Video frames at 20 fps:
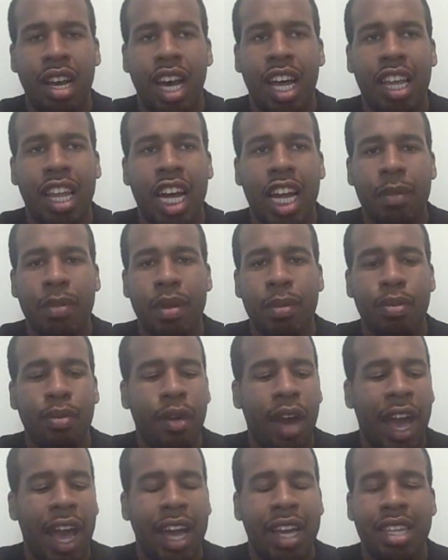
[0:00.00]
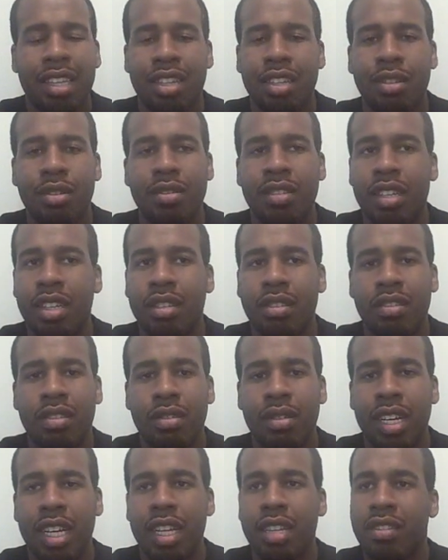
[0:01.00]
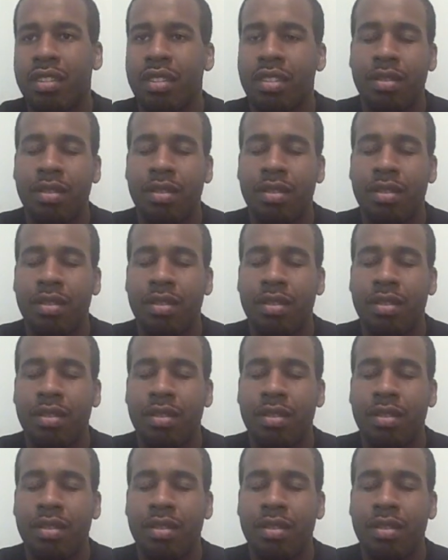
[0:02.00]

a lot of people adding those in so guys